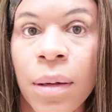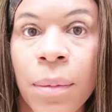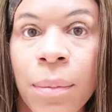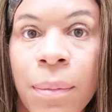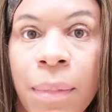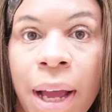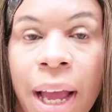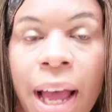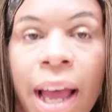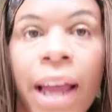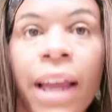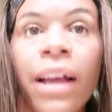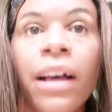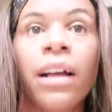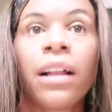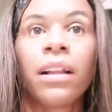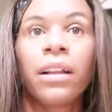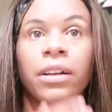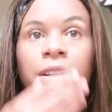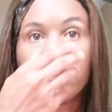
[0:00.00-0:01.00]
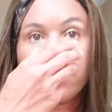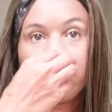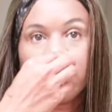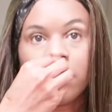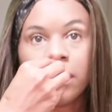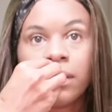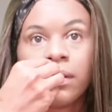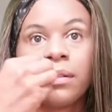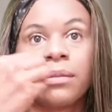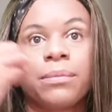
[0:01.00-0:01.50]
my eye color
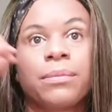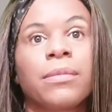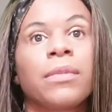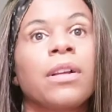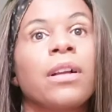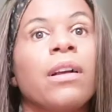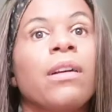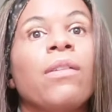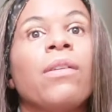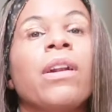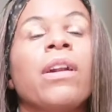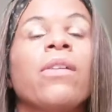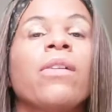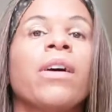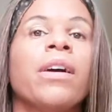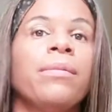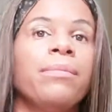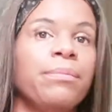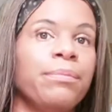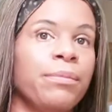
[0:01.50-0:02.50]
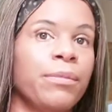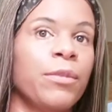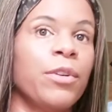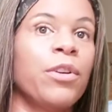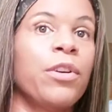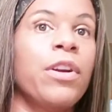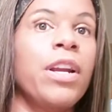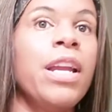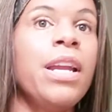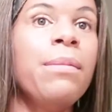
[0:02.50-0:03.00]
going
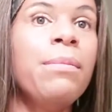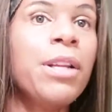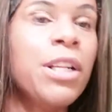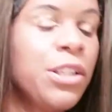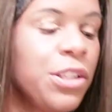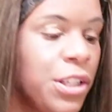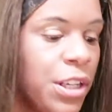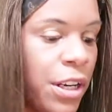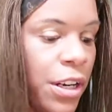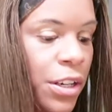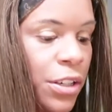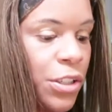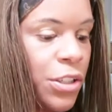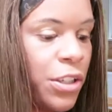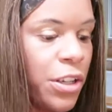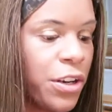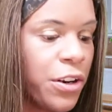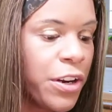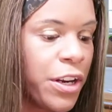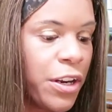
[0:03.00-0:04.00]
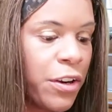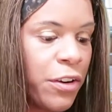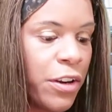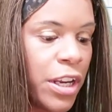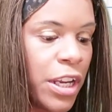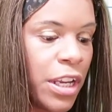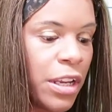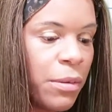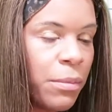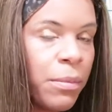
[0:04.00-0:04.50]
on. Cream and sugar, sugar and
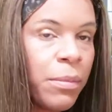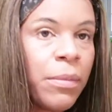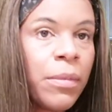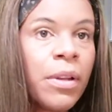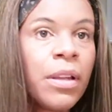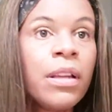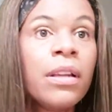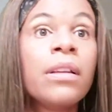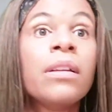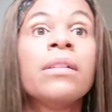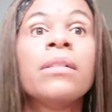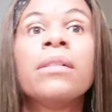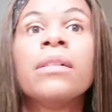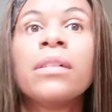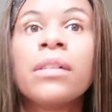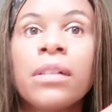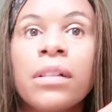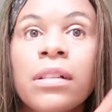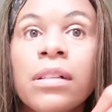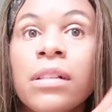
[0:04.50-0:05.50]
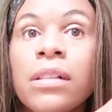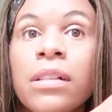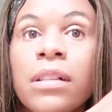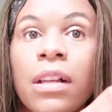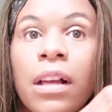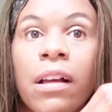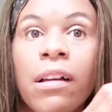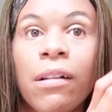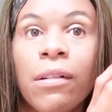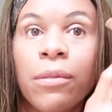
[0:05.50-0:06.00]
cream.
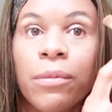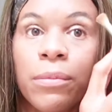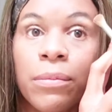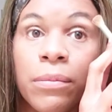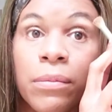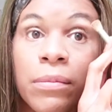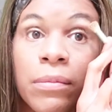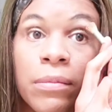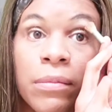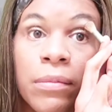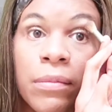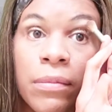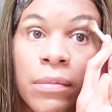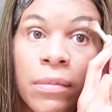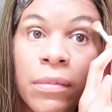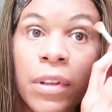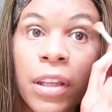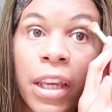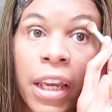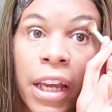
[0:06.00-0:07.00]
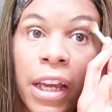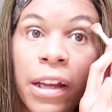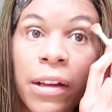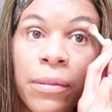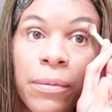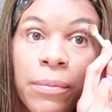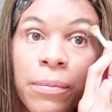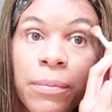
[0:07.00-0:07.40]
So yeah,